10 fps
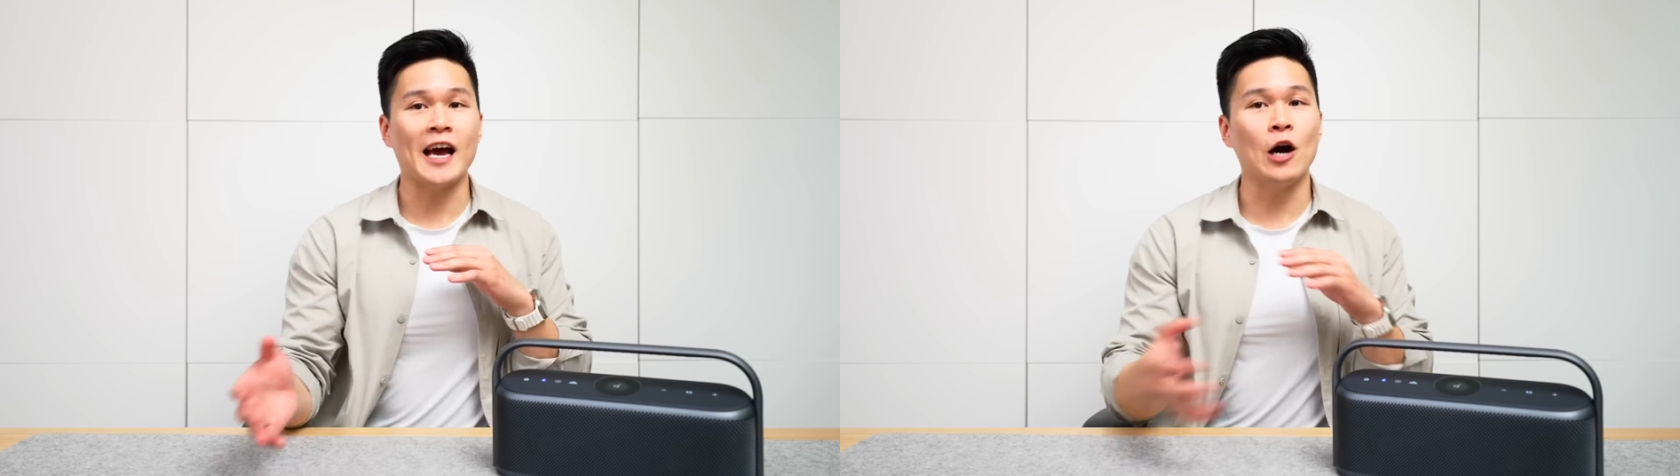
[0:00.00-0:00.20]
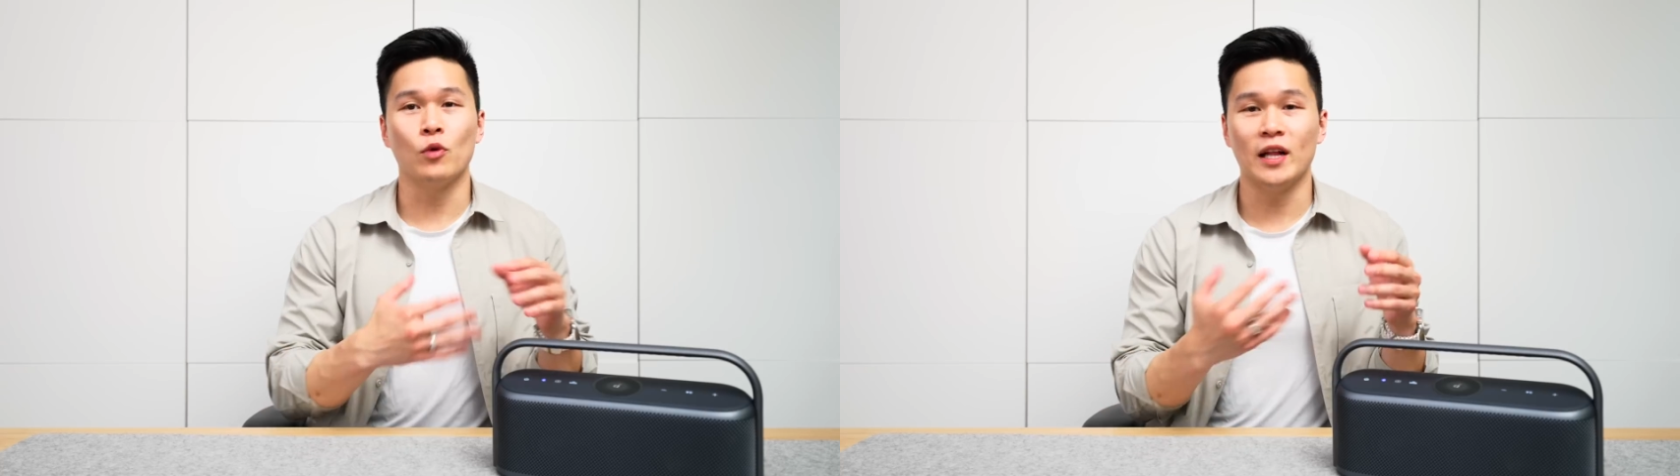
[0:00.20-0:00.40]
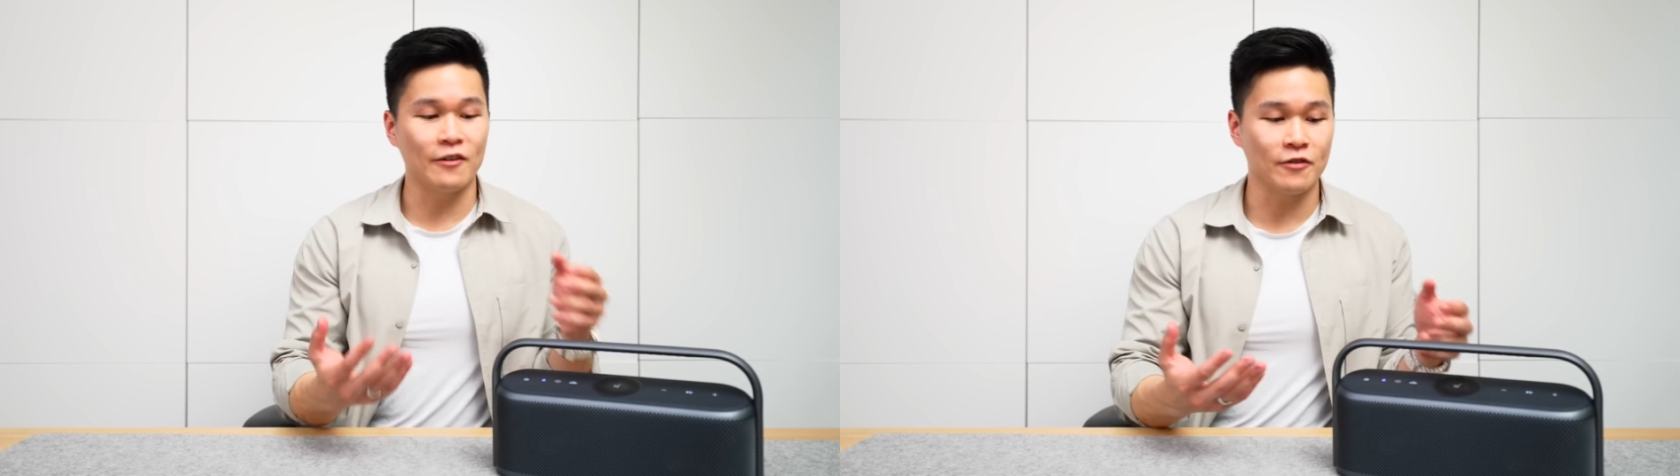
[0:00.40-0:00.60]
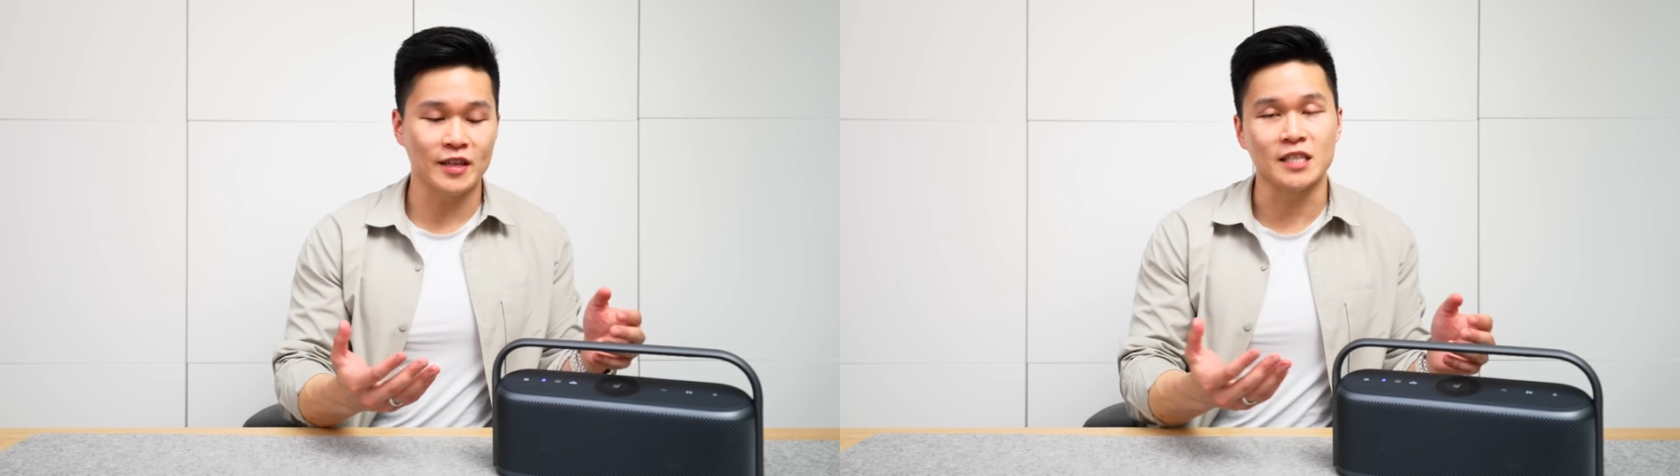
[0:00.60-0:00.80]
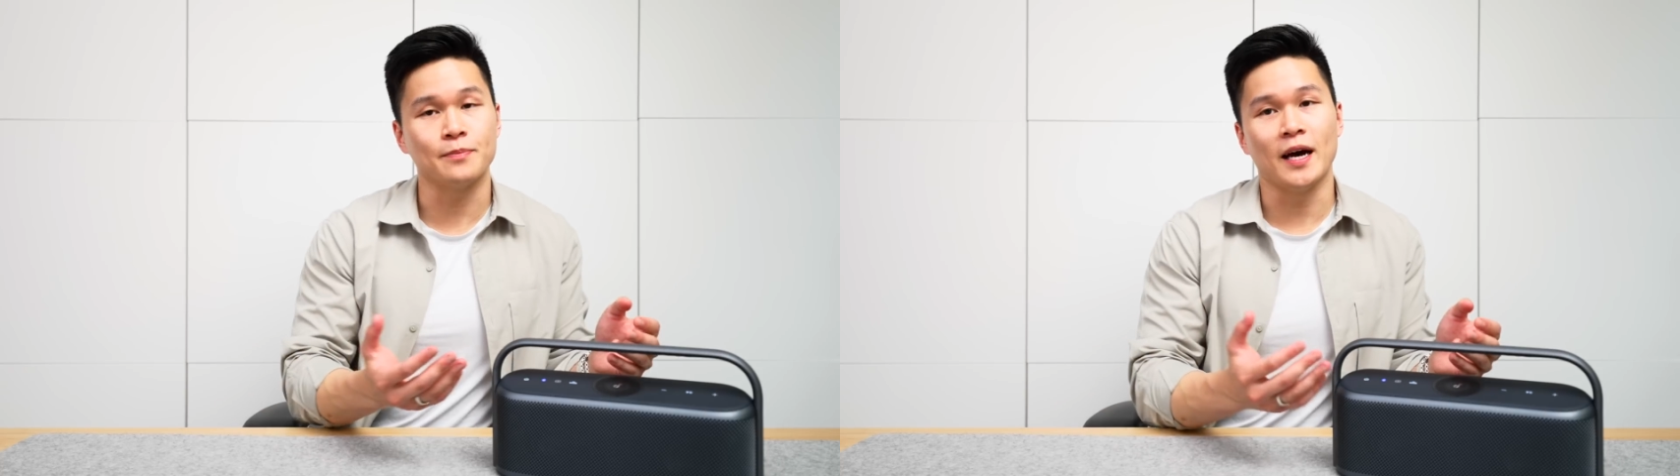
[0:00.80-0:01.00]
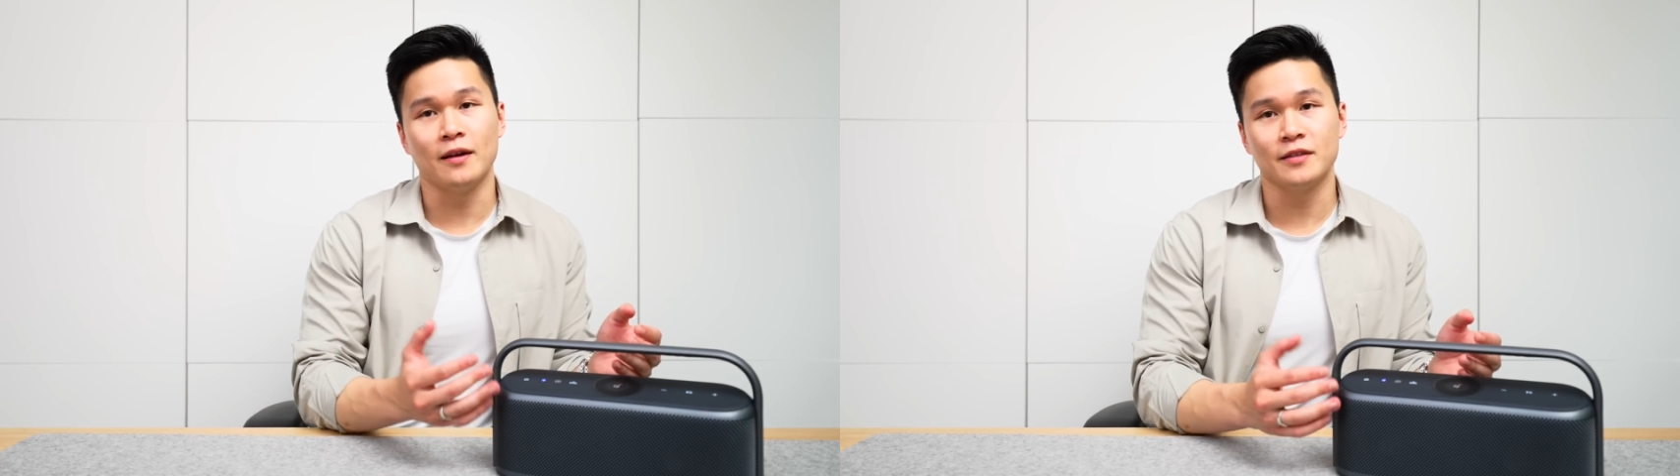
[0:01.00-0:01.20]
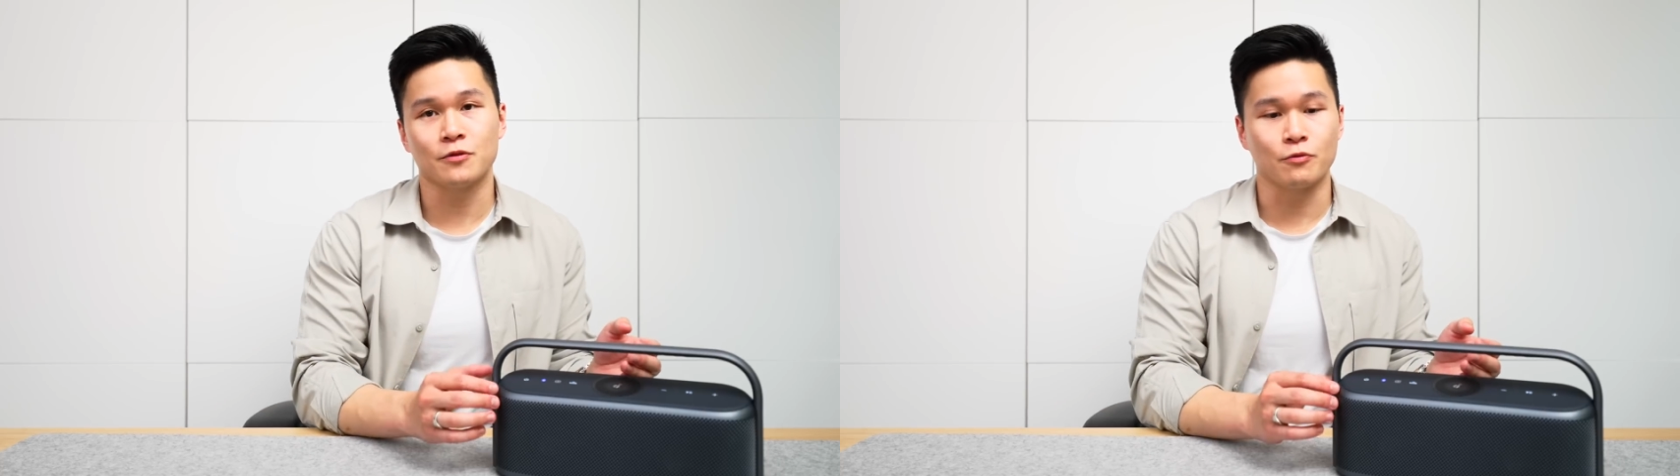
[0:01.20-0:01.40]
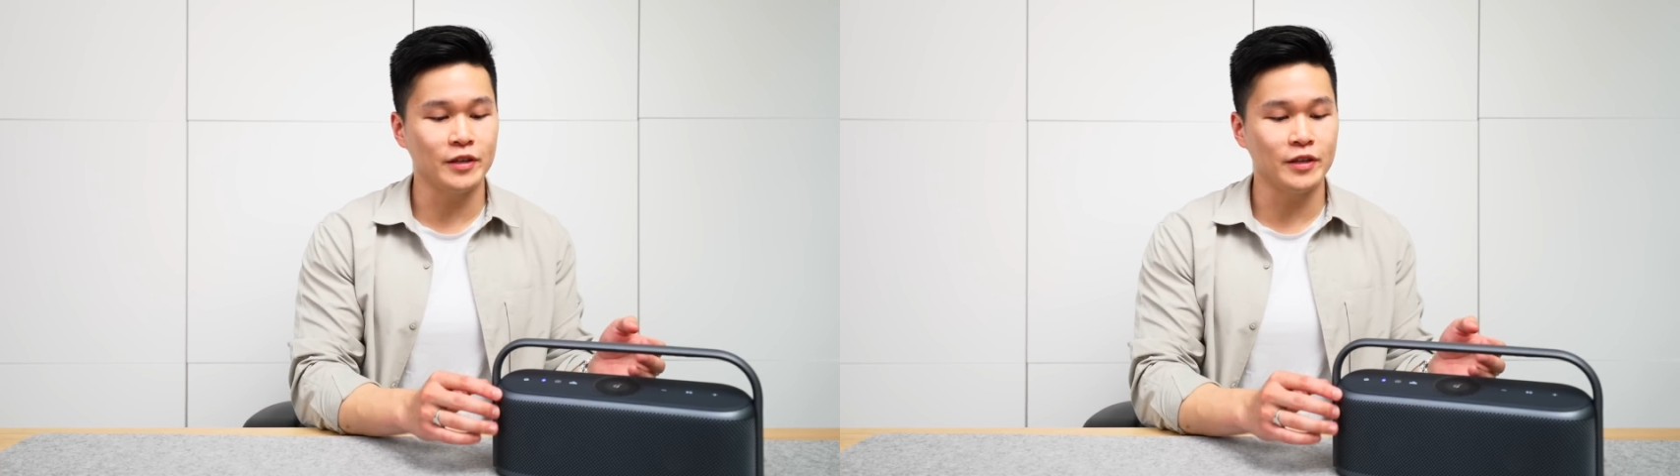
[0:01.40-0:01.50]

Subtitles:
how well everything's balanced,